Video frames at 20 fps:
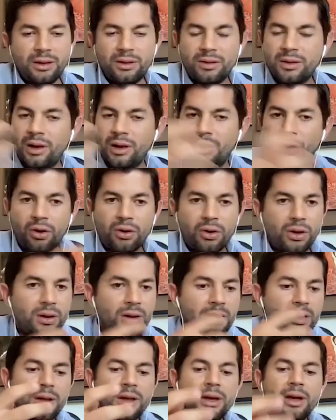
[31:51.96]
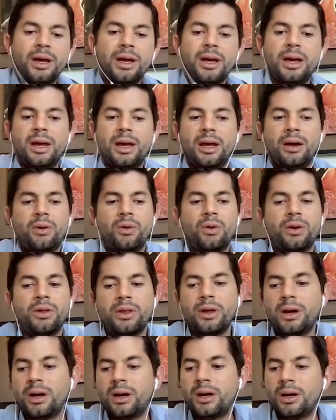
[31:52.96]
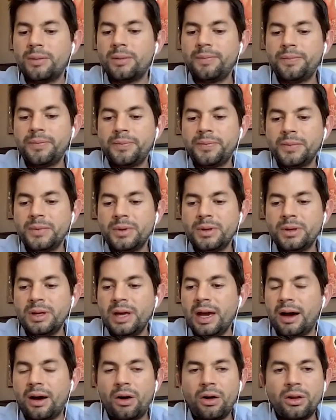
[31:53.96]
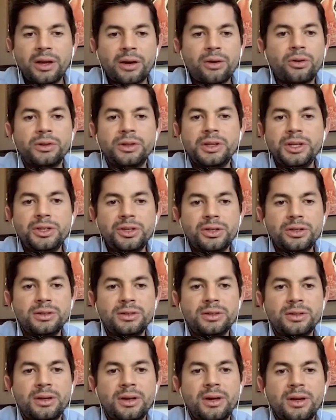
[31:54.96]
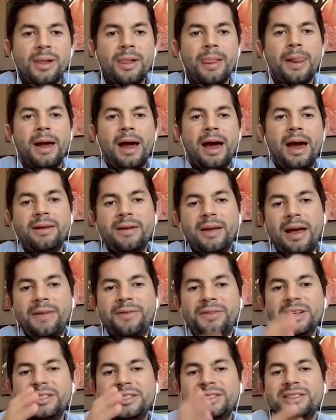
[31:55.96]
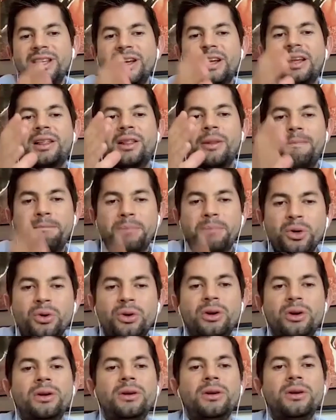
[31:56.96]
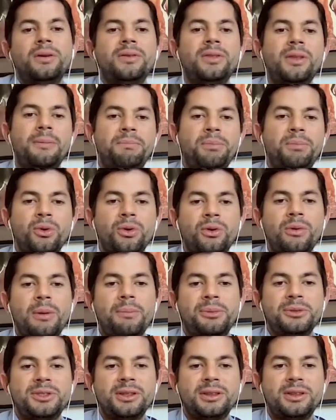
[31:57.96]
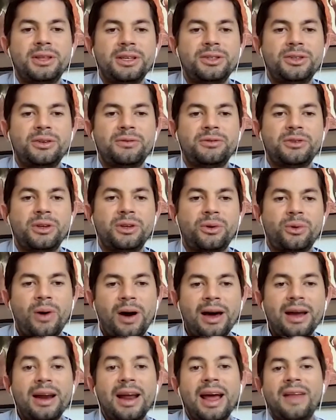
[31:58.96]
local or all the conditions, and this is like the pure representation of terroir. And